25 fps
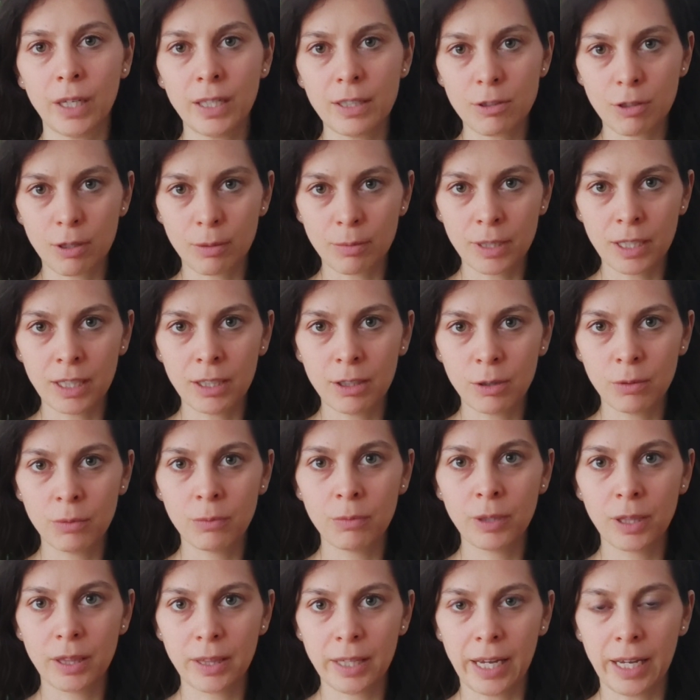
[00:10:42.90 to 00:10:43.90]
Okay, so I'm not
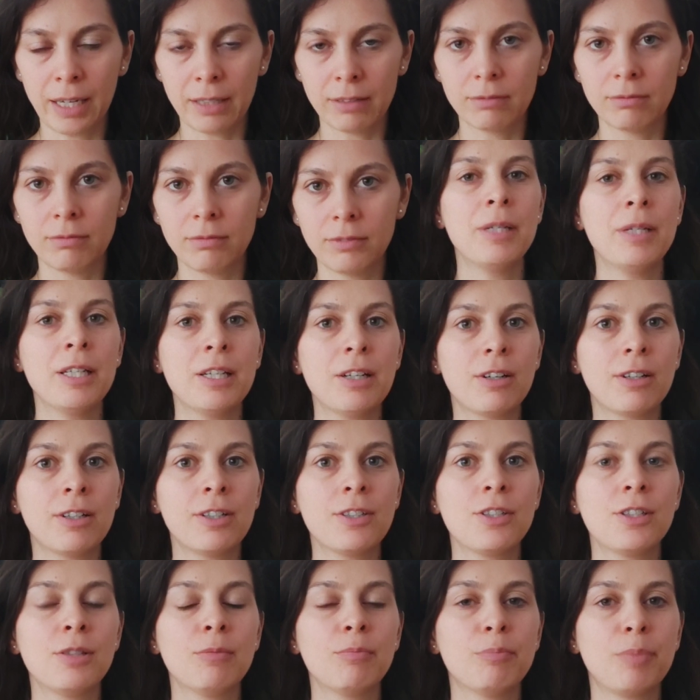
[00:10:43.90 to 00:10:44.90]
going with that. I'm
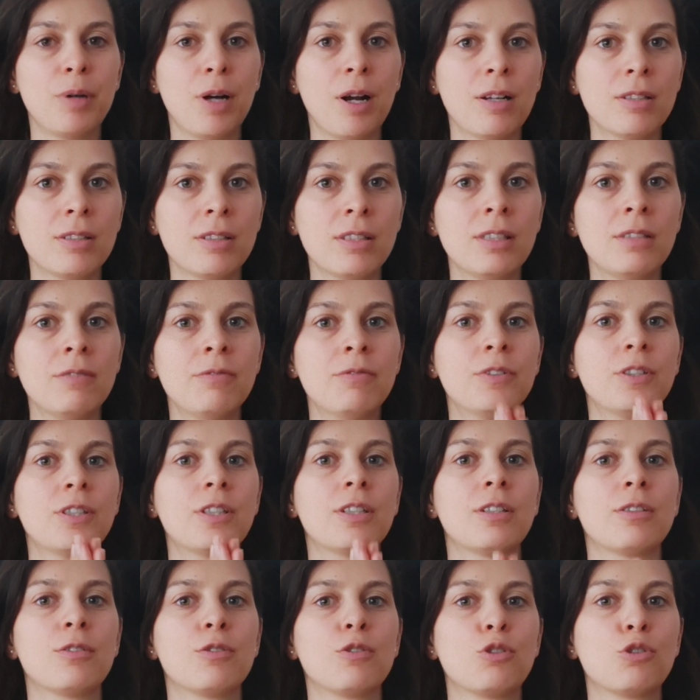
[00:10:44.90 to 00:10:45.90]
encouraging
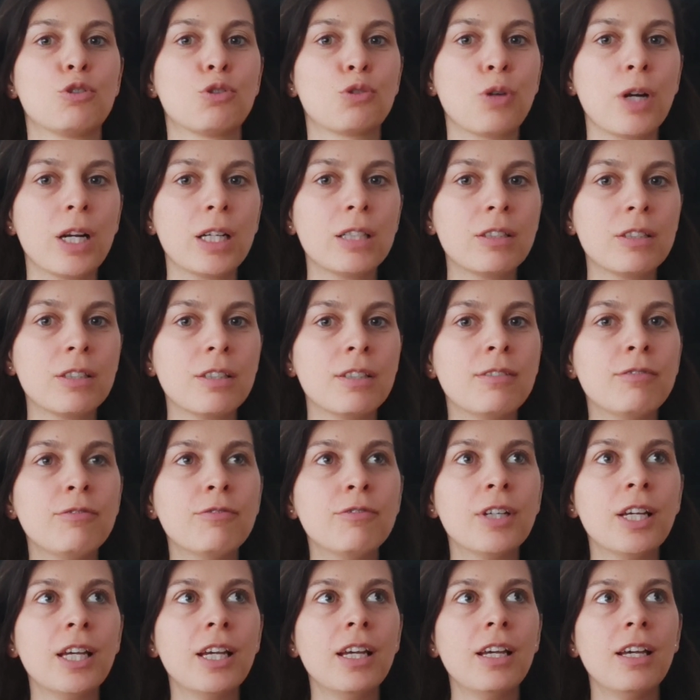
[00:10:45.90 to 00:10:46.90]
positive,
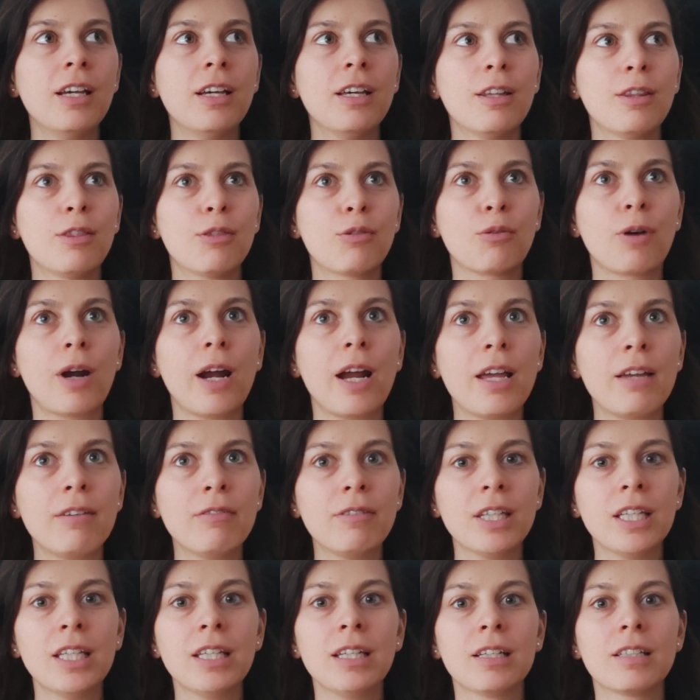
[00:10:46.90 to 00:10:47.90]
constructive,
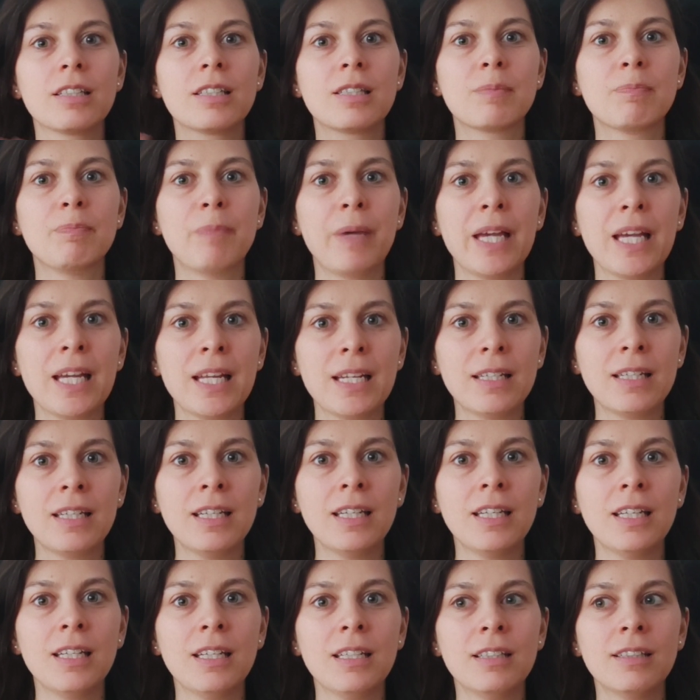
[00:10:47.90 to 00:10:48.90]
thriving,
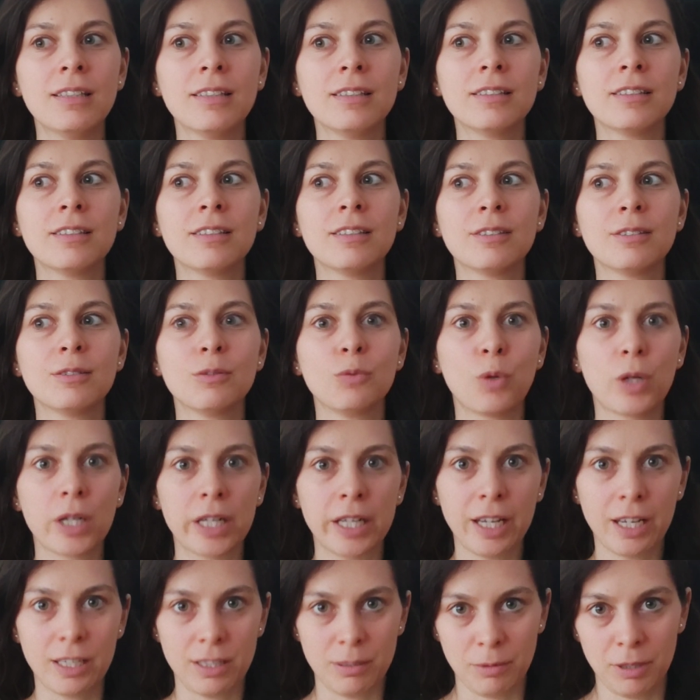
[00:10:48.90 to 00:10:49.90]
expanding,
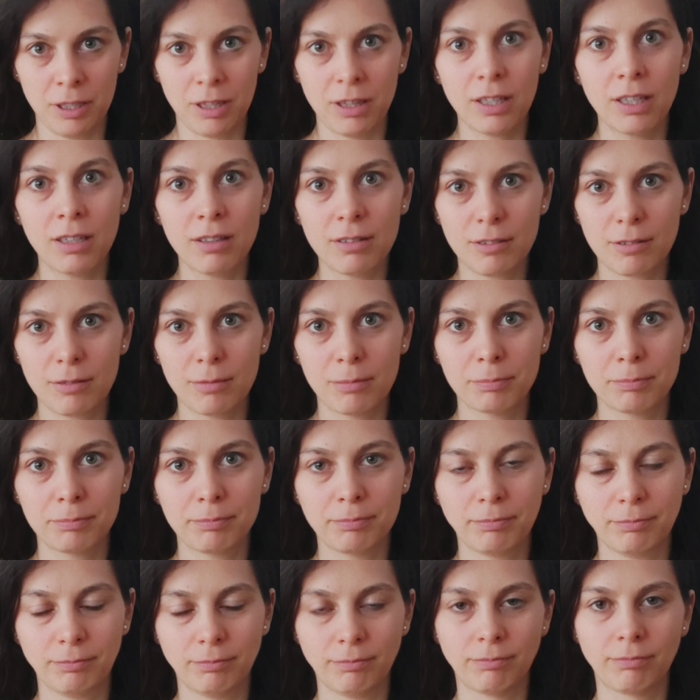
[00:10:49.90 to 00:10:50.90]
orgasmic things.
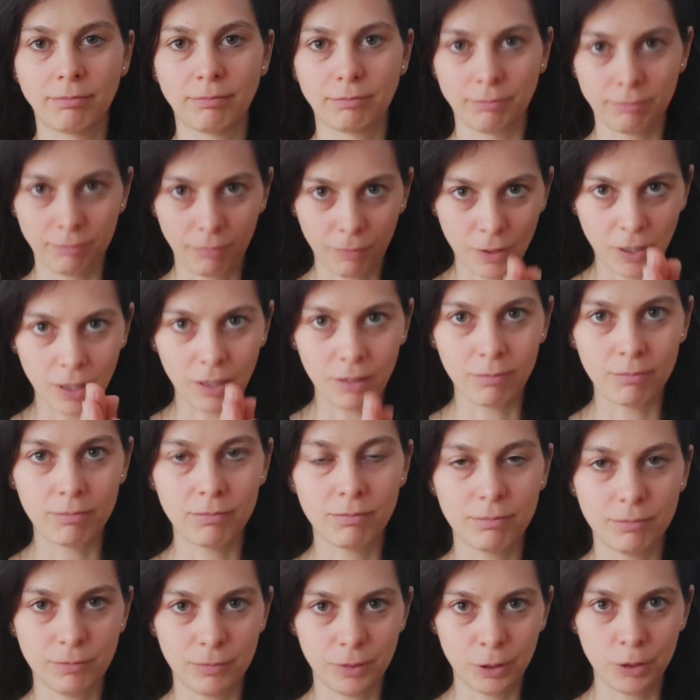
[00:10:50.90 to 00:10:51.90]
Okay,
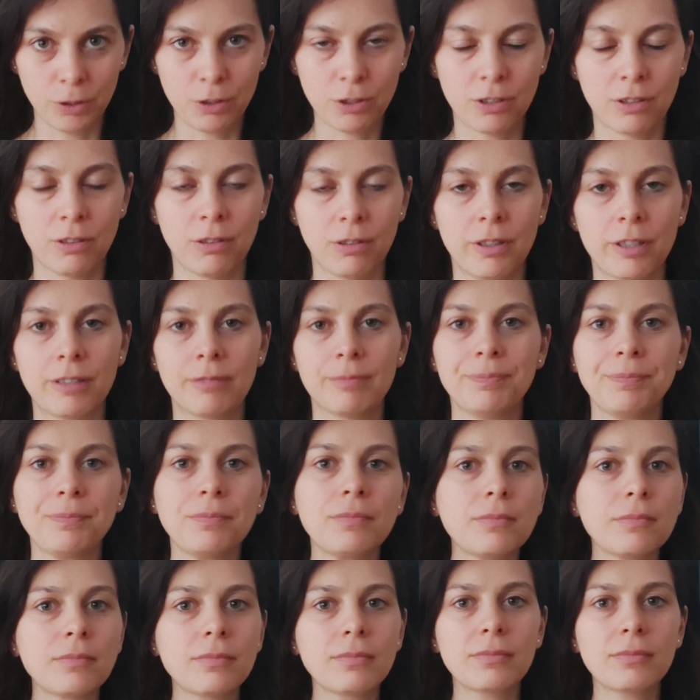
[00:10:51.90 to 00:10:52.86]
good to know there.